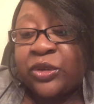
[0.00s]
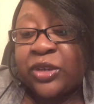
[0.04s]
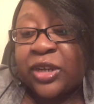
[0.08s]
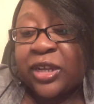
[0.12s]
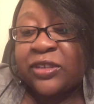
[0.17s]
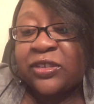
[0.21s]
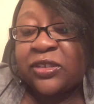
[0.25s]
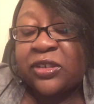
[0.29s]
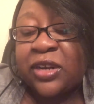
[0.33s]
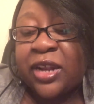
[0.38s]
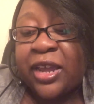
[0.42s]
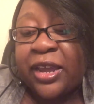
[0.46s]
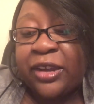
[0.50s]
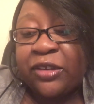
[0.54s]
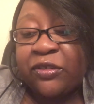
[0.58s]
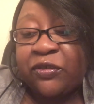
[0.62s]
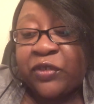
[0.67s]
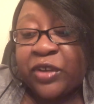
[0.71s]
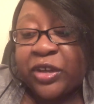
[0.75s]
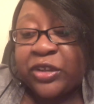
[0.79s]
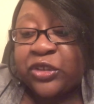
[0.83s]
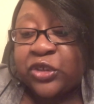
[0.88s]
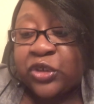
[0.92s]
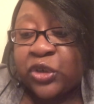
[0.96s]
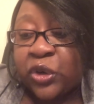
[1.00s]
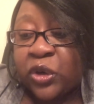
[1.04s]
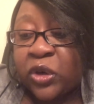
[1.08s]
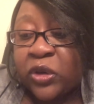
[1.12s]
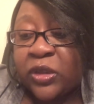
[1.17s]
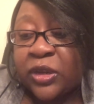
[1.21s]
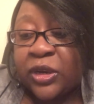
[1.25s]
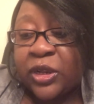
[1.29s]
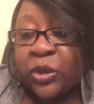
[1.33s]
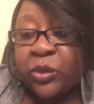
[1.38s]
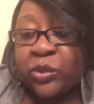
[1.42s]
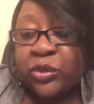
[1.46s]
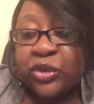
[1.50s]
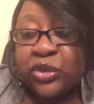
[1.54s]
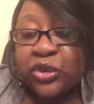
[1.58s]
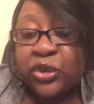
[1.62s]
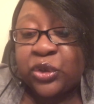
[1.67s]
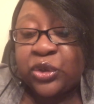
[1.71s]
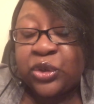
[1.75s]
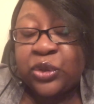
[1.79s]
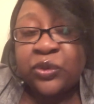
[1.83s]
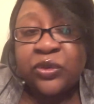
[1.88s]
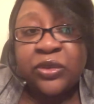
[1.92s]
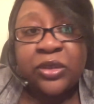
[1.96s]
Dustin had confessed to her that he was
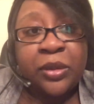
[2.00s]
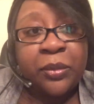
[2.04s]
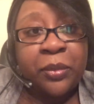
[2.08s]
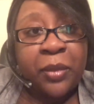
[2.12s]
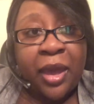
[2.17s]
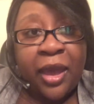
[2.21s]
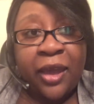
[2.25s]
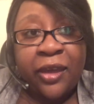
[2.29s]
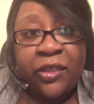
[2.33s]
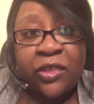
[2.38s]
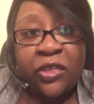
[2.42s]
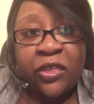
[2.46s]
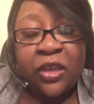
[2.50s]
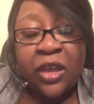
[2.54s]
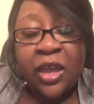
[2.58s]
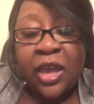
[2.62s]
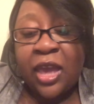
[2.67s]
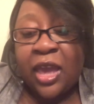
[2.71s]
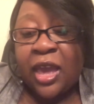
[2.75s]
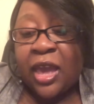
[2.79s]
still using meth,